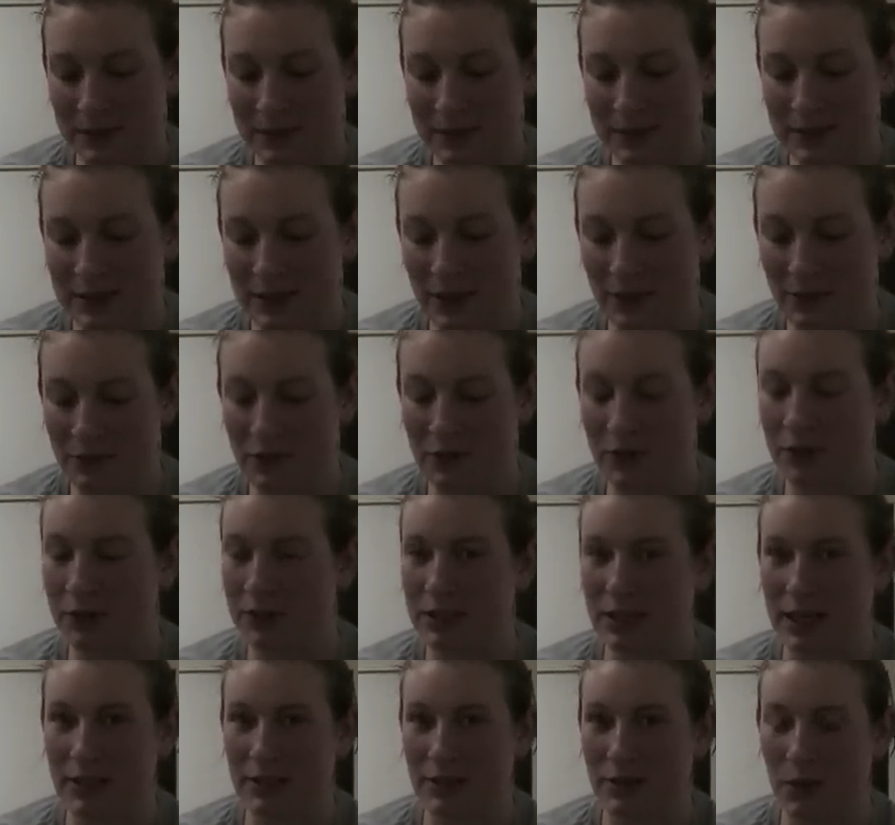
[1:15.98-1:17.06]
several
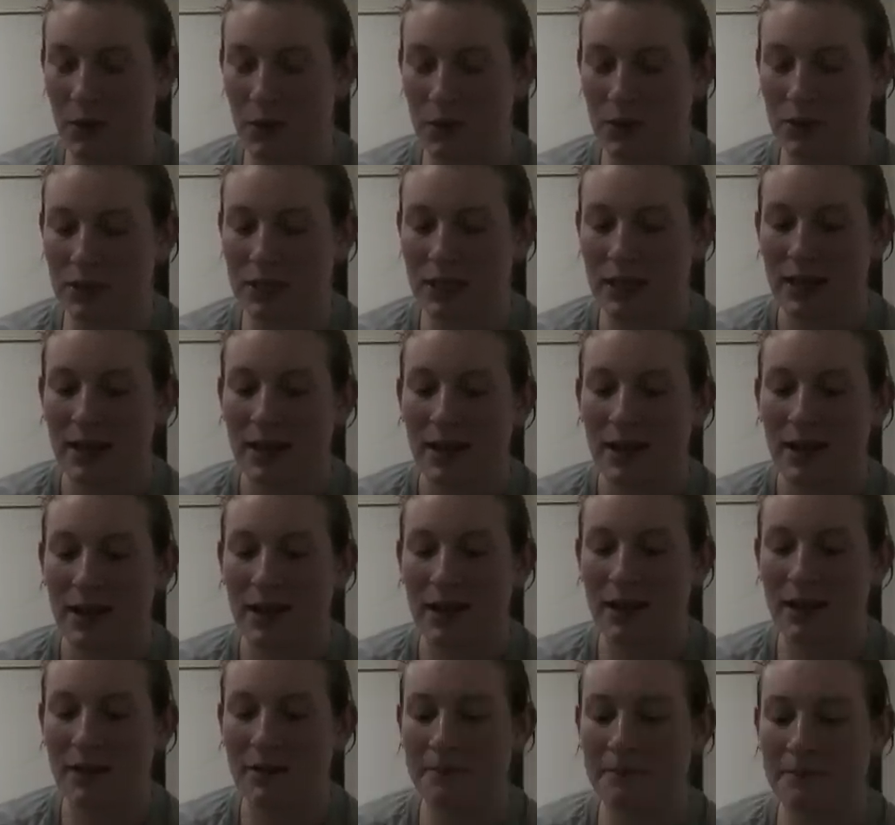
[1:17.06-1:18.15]
days old,
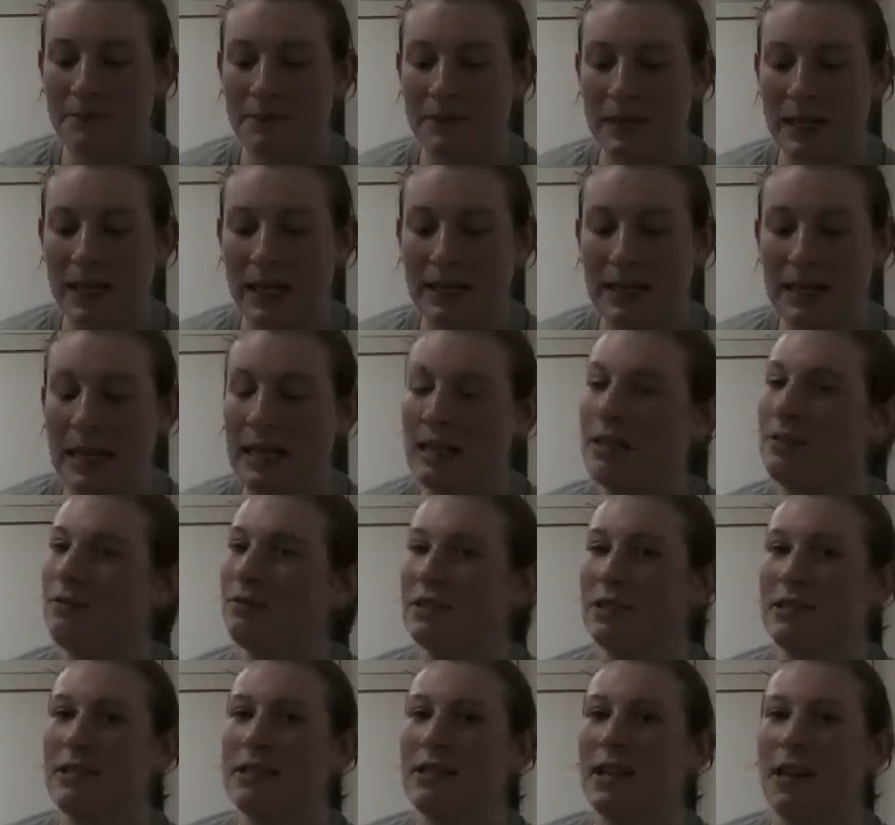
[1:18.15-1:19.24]
I can't
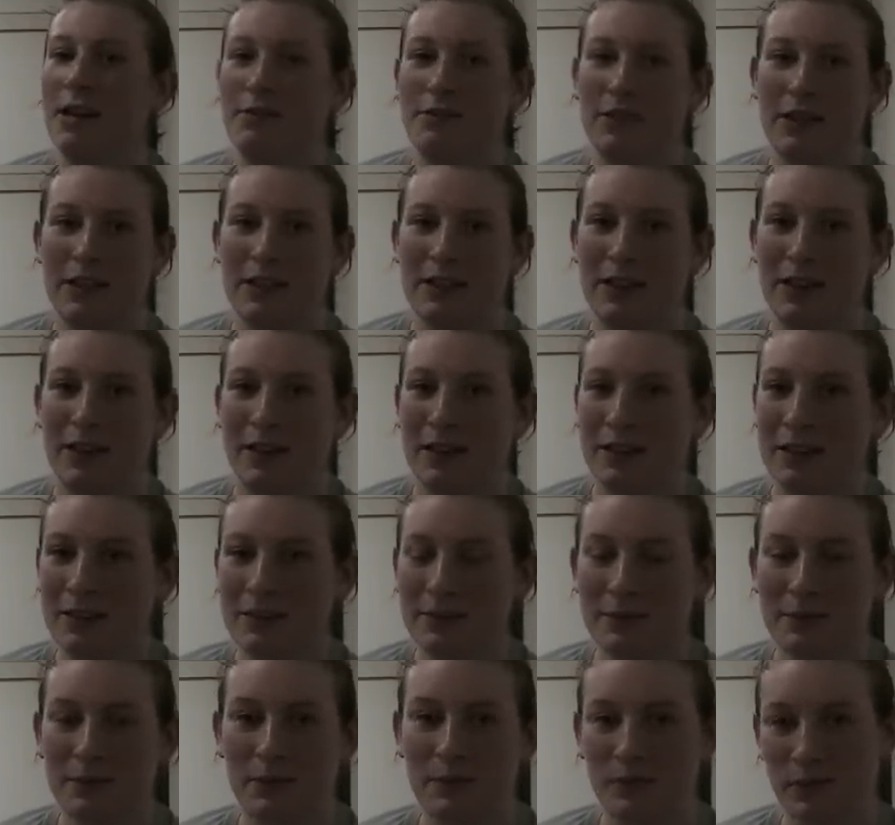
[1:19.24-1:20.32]
even see that faint line.
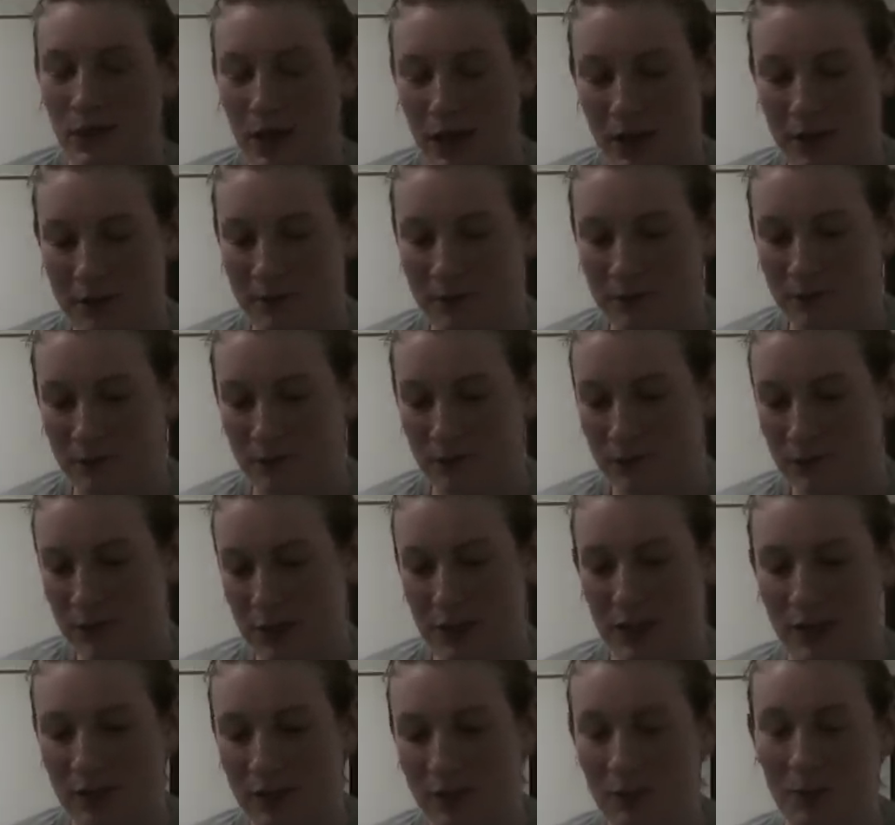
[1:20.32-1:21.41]

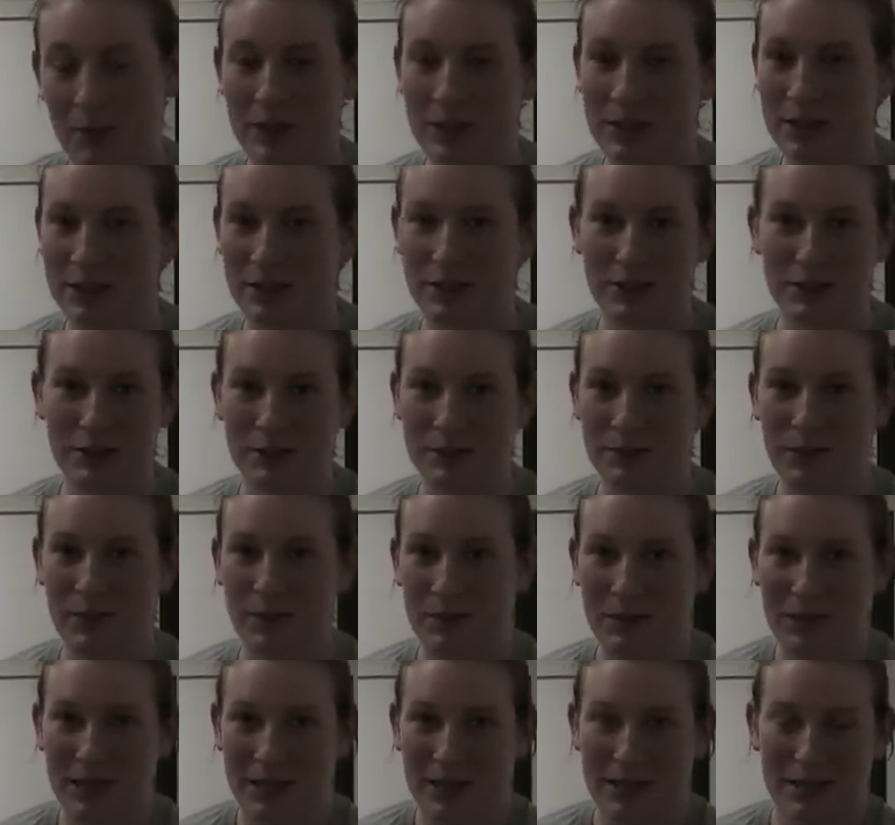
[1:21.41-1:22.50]
Which is, I
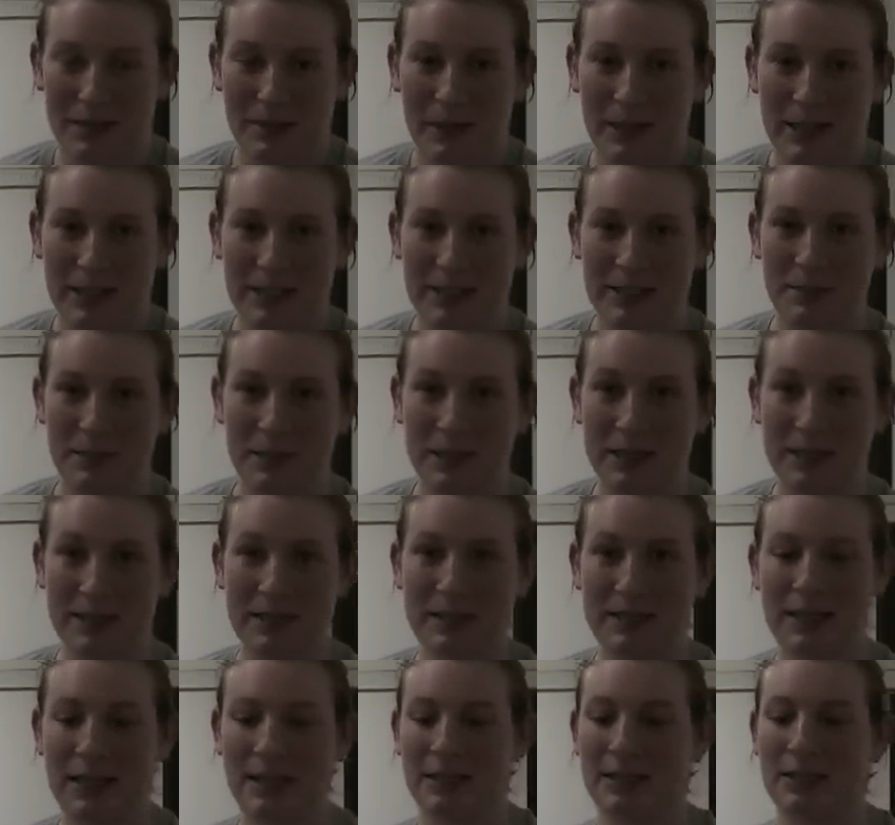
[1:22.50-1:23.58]
mean, expected being that
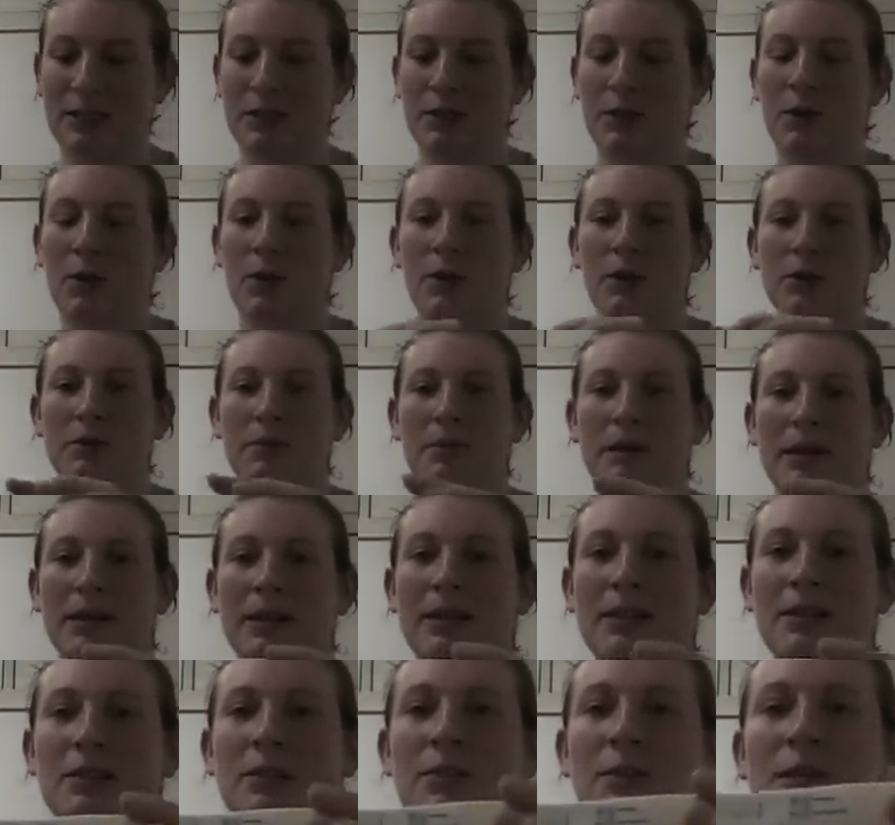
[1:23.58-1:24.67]
the test is so old. But
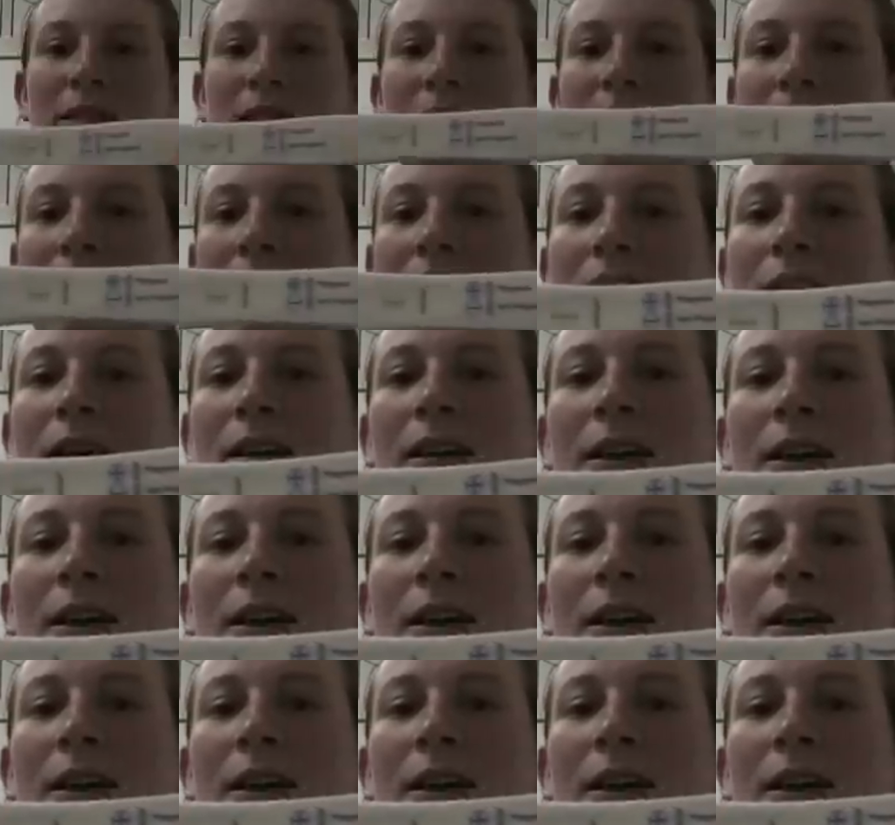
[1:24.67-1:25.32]
this was the